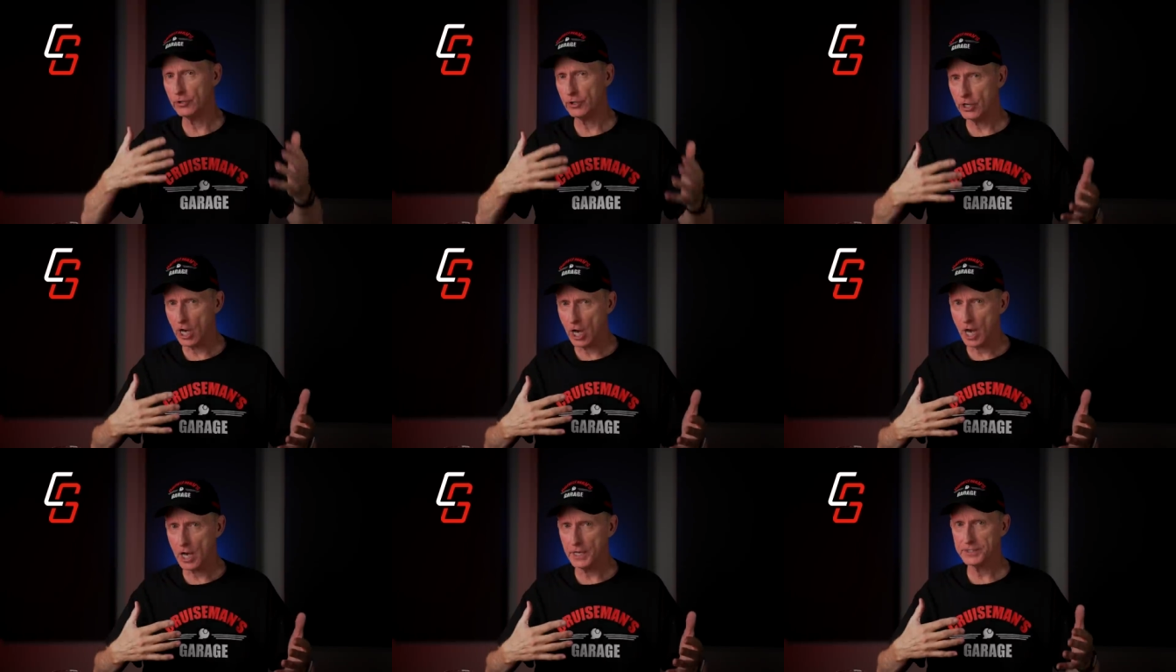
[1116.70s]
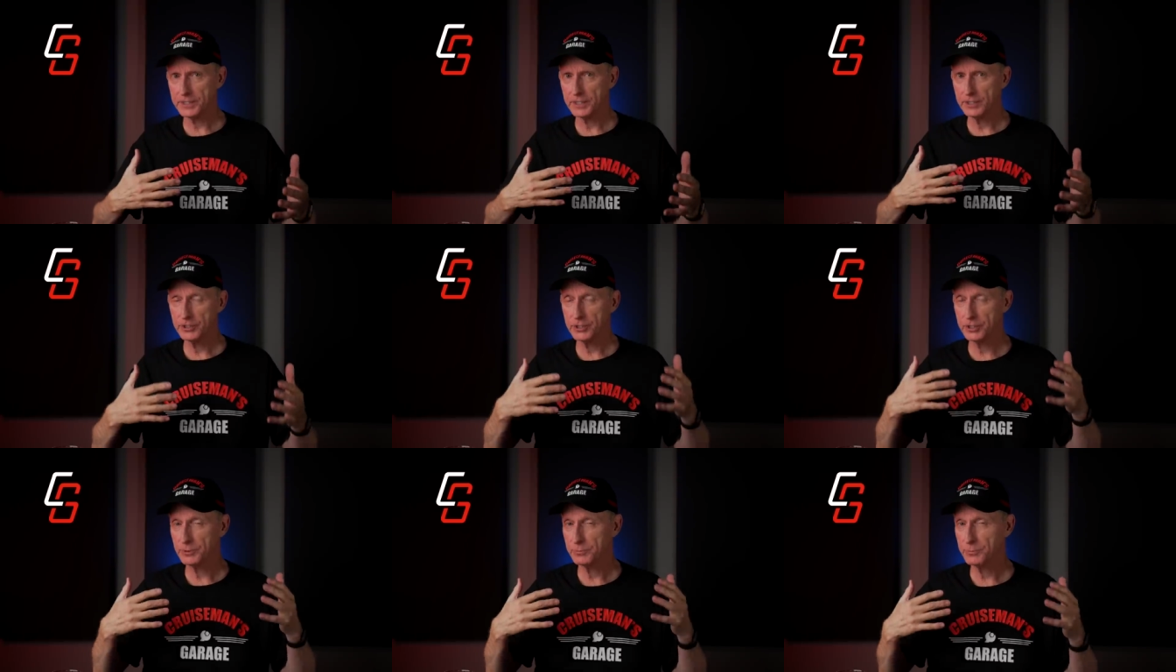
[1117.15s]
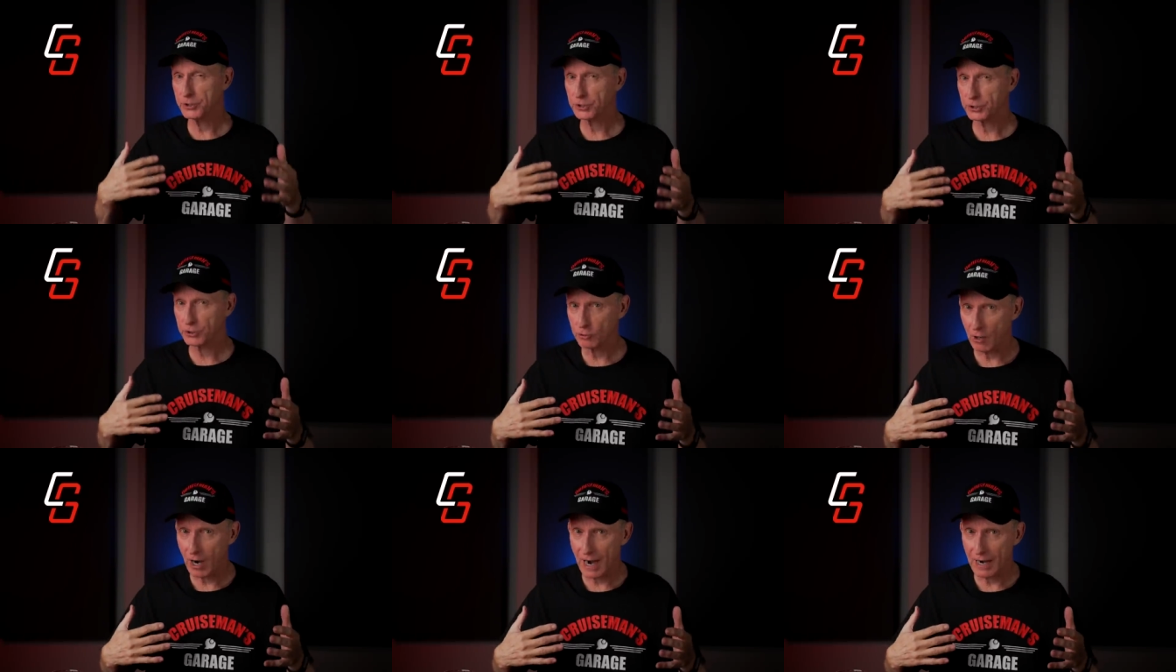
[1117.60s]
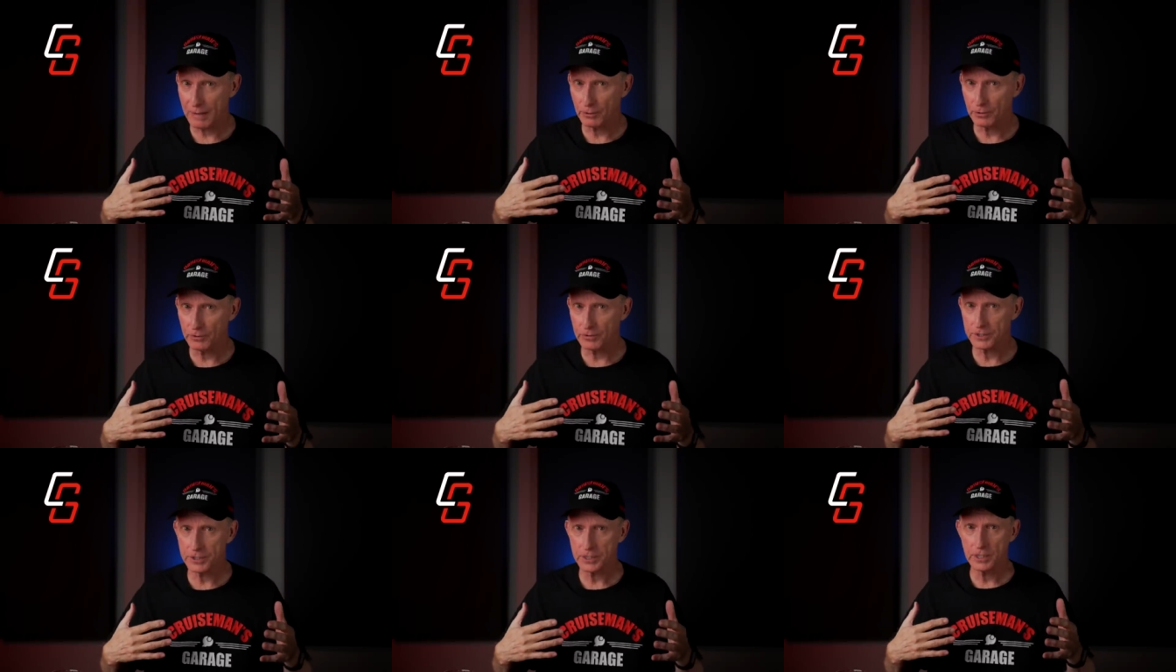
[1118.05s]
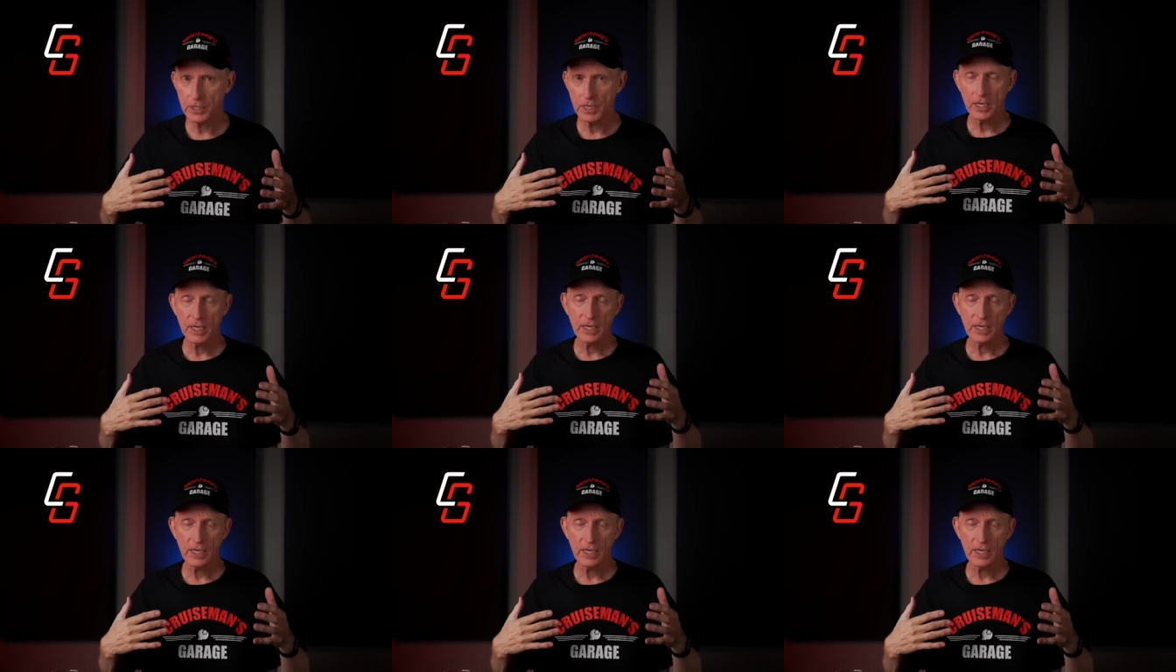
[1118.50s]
not subscribers.